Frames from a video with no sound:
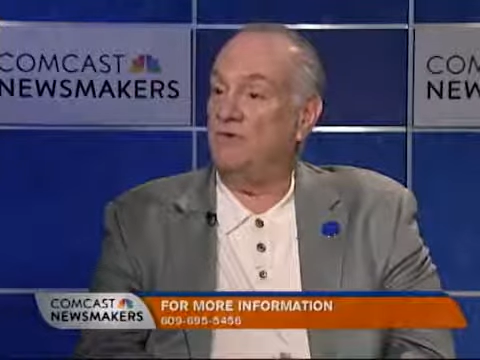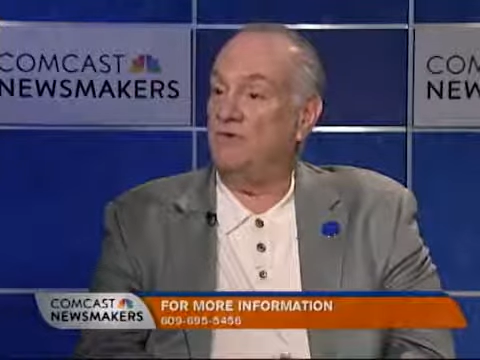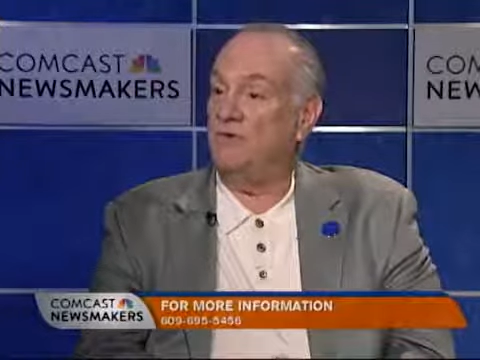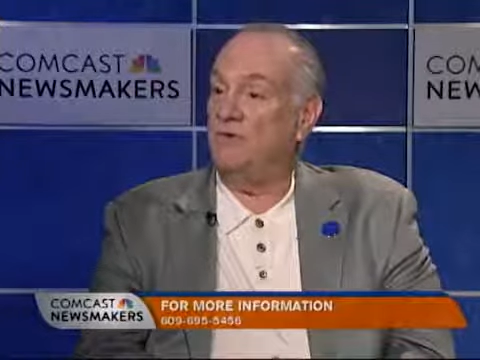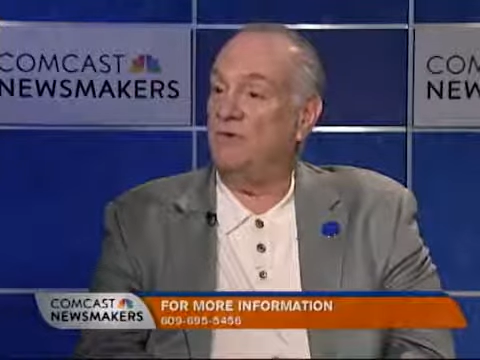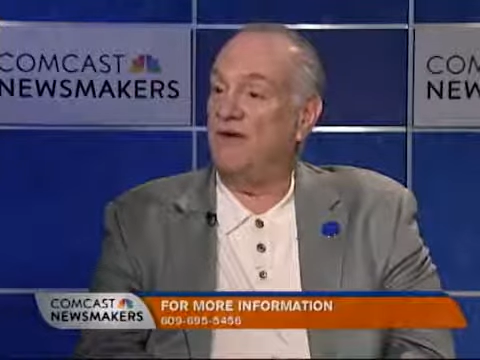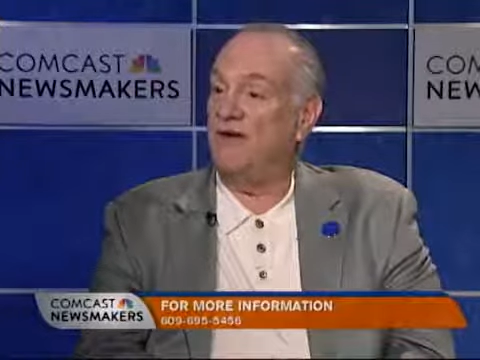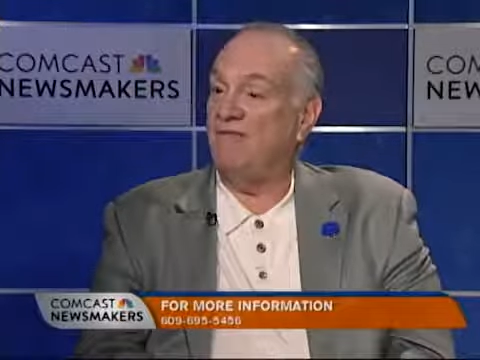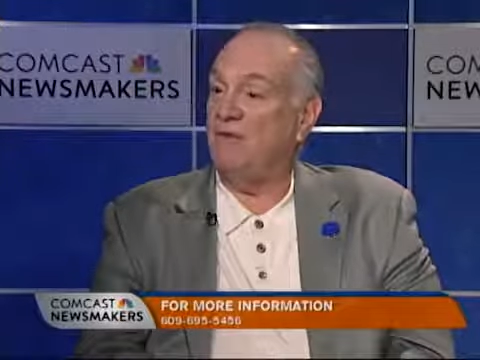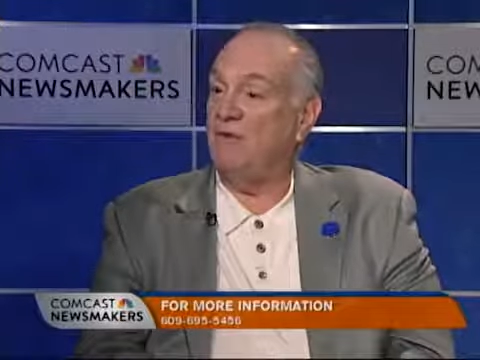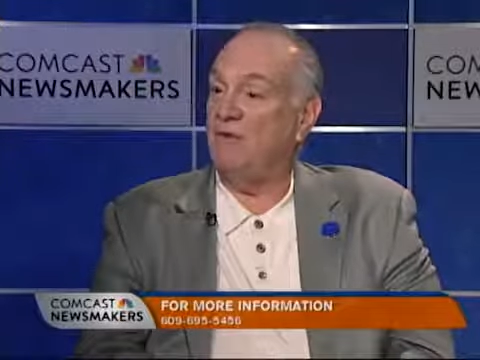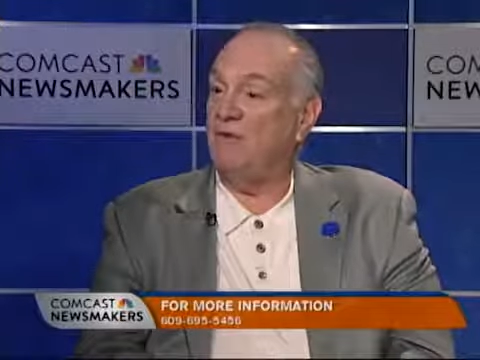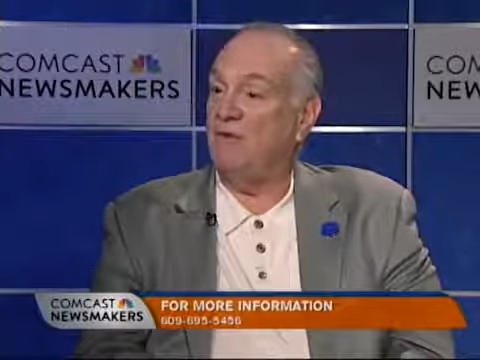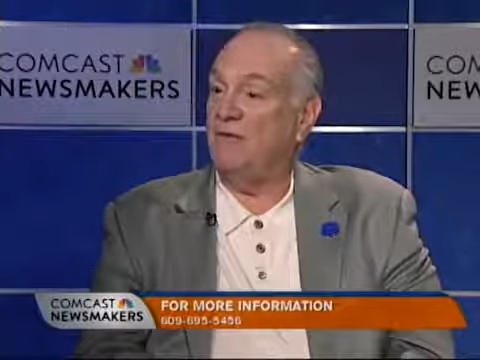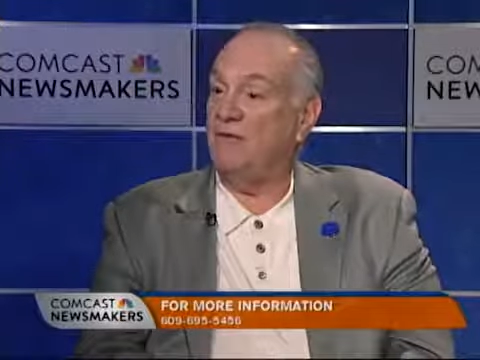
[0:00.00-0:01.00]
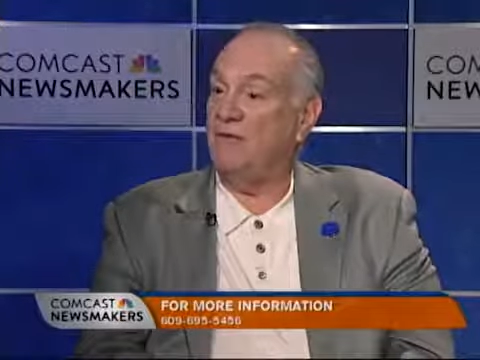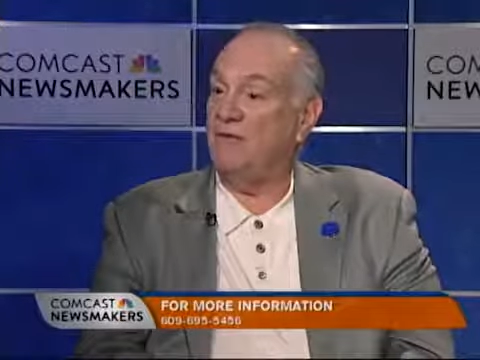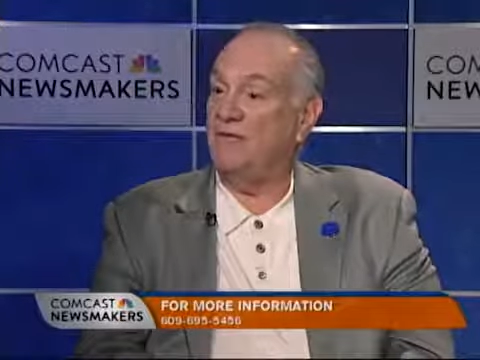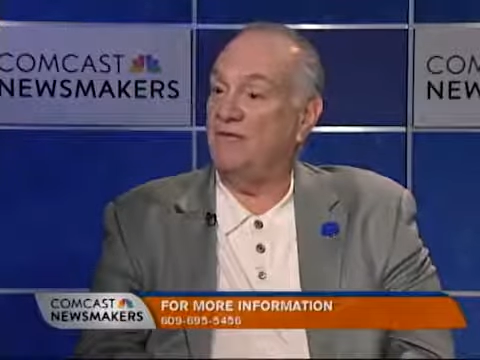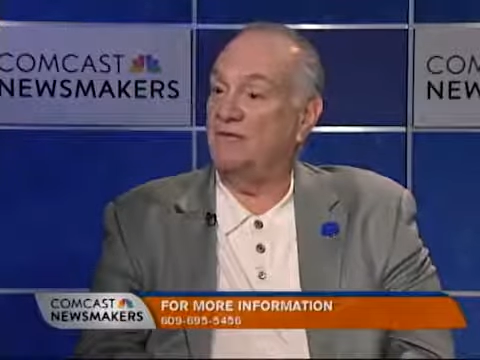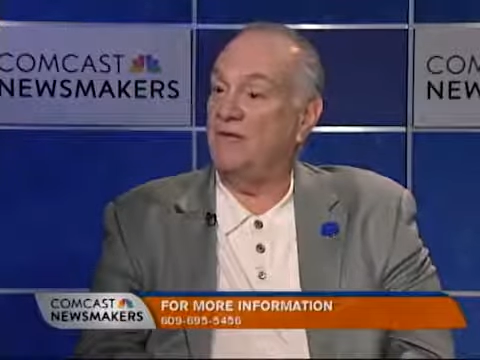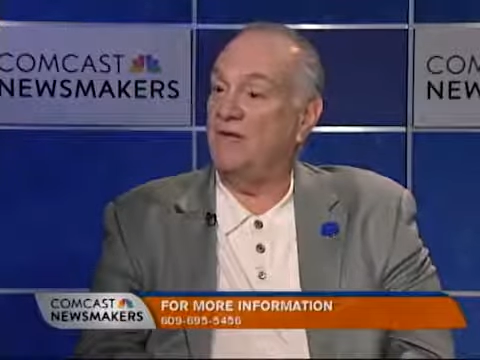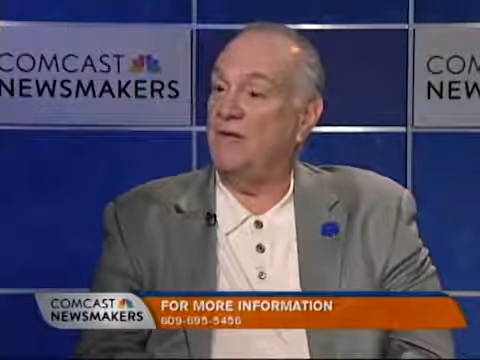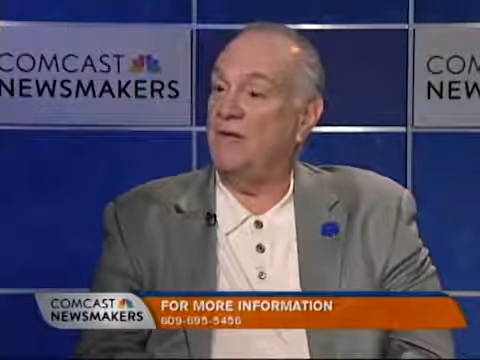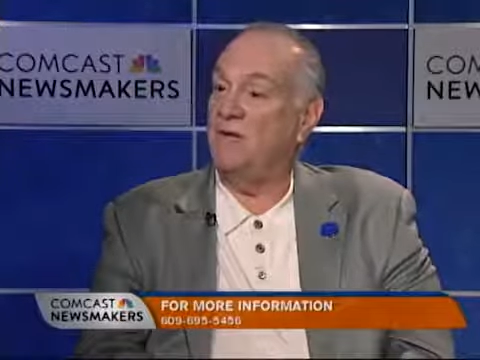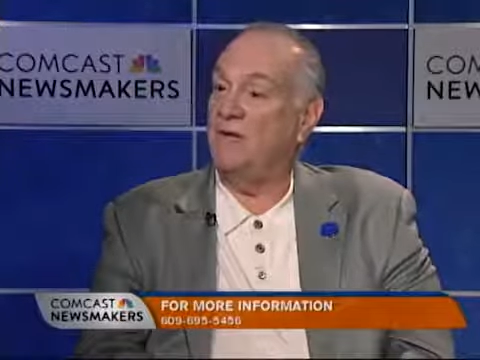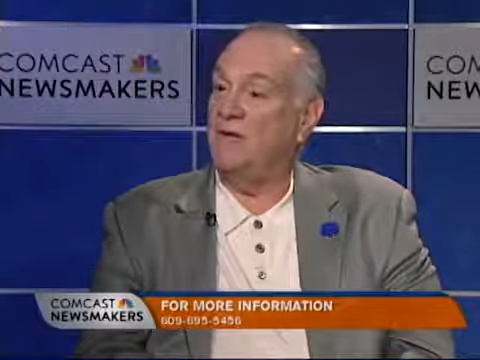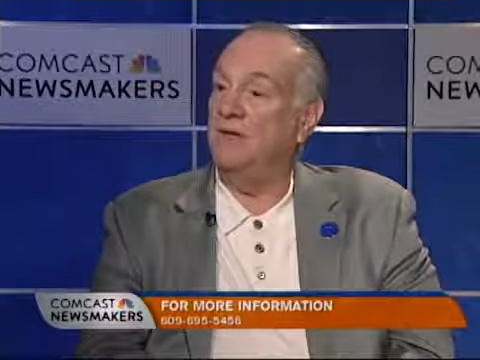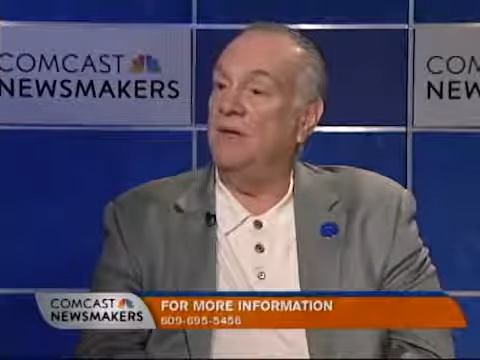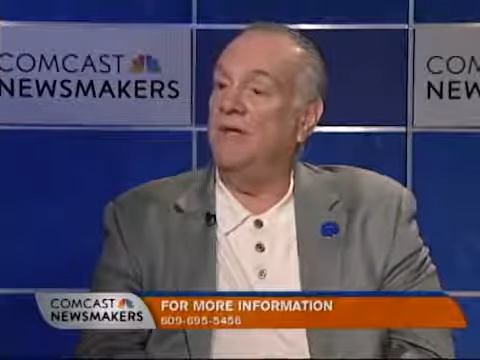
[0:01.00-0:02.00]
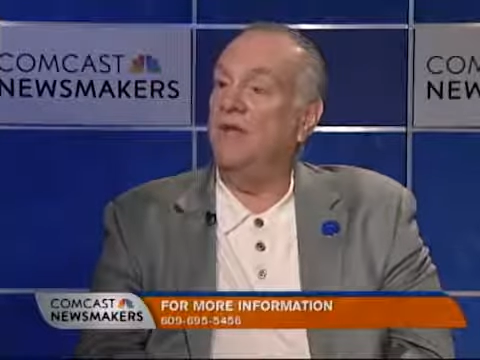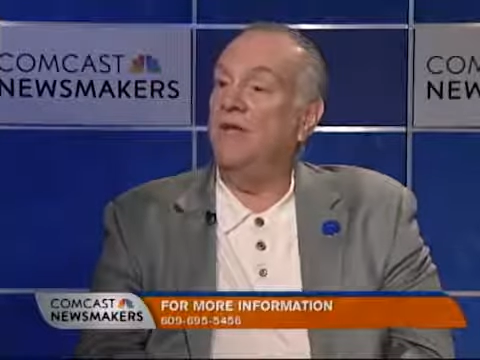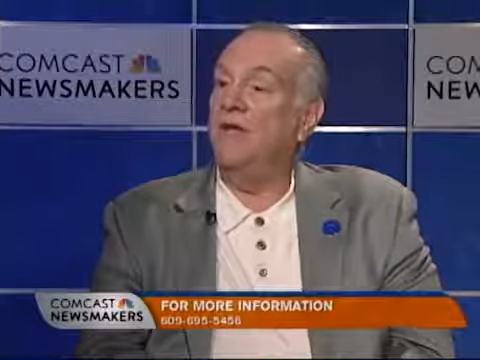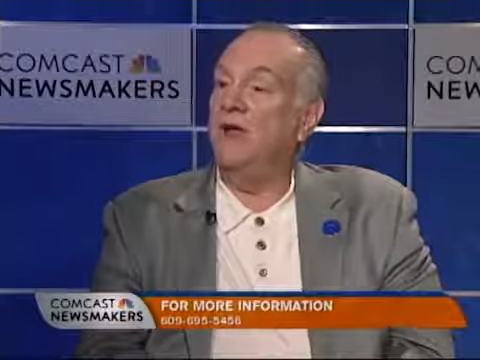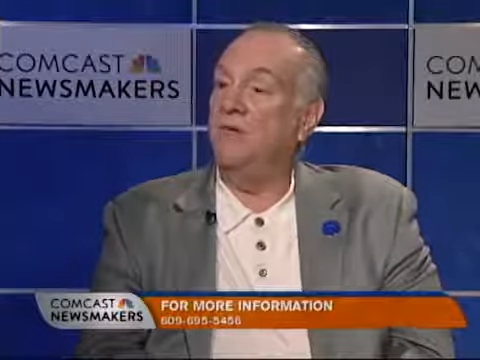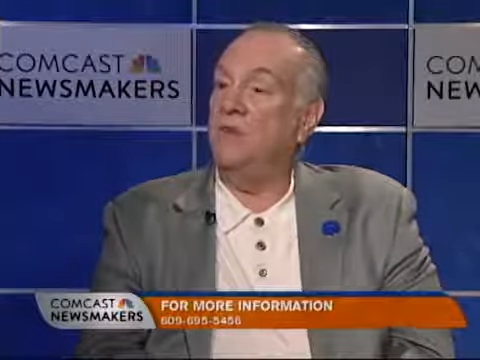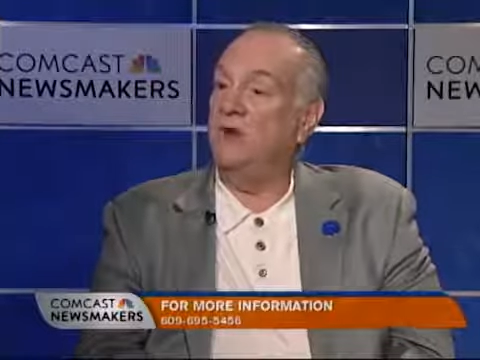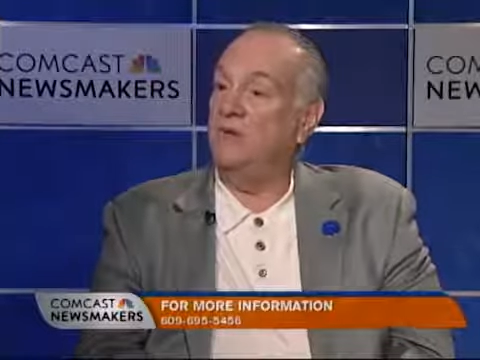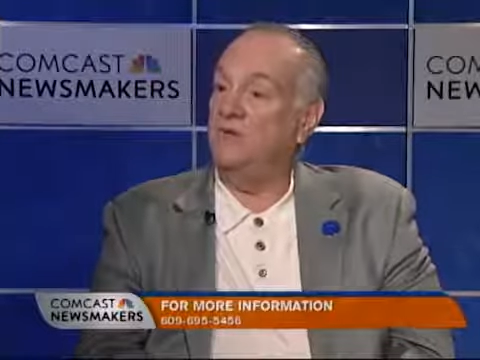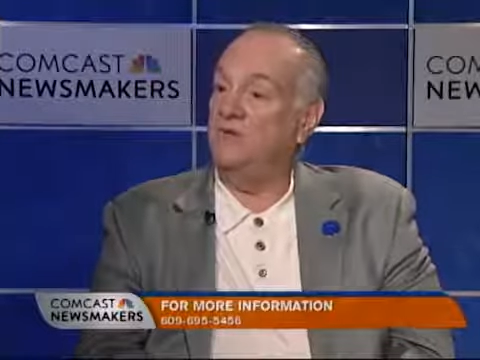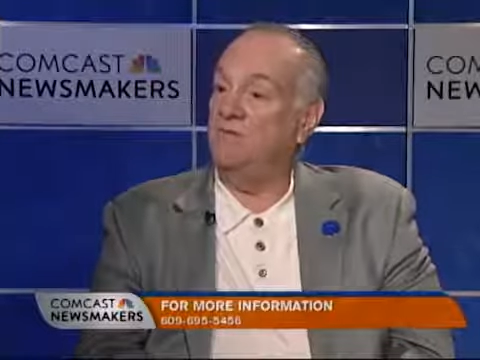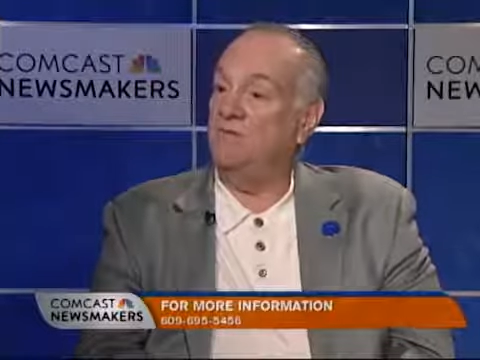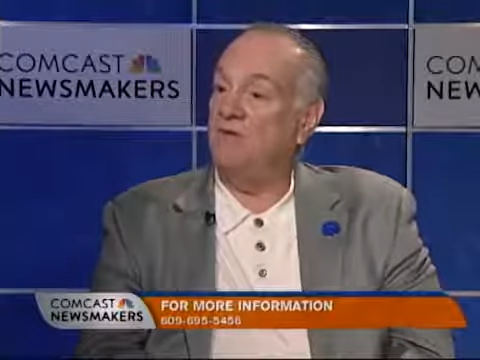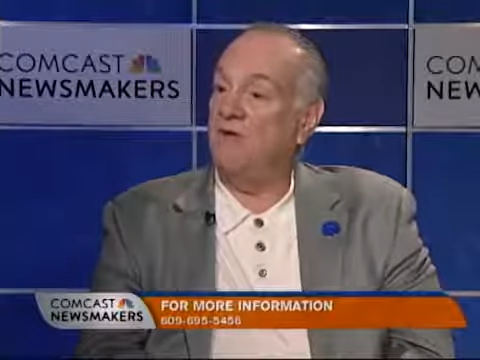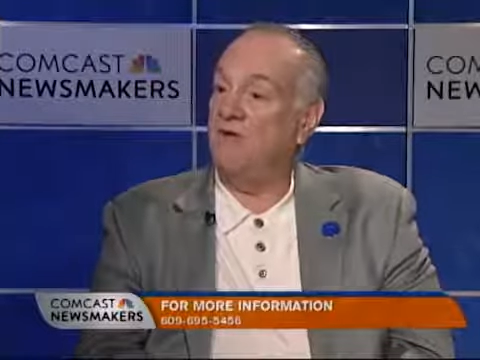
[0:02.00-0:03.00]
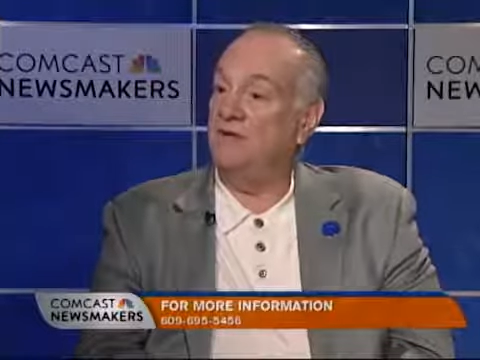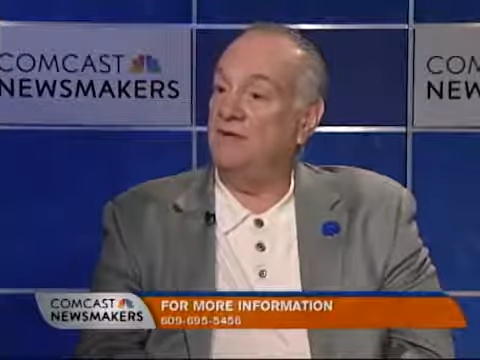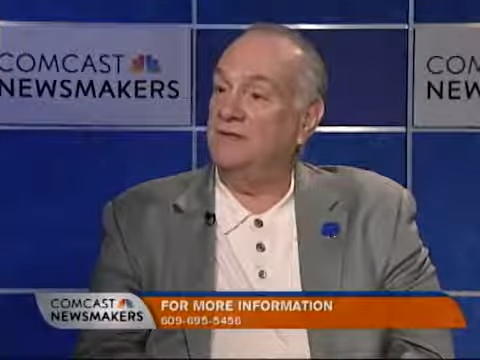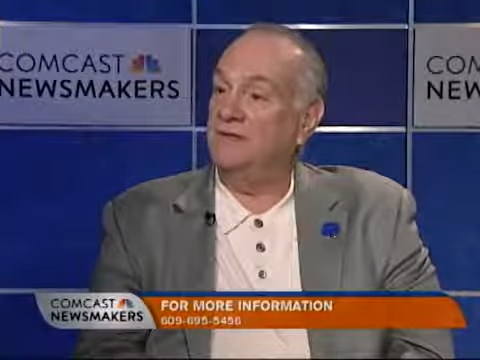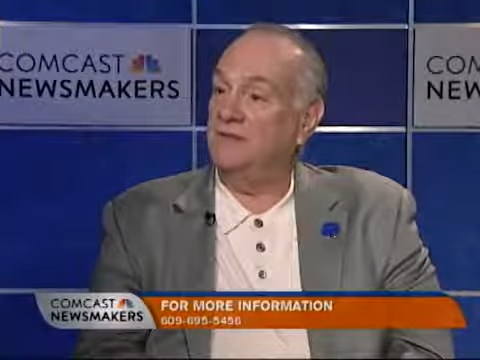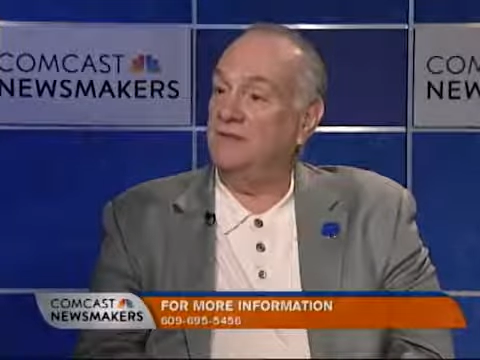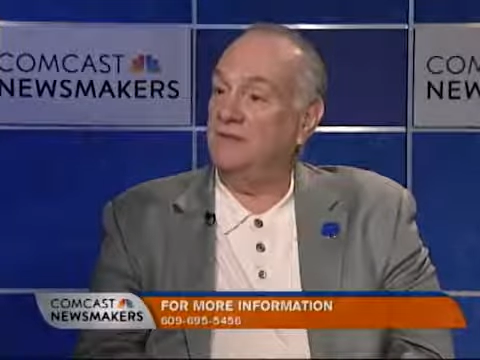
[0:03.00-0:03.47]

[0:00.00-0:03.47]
is a craft program where kids can come in and work with some volunteers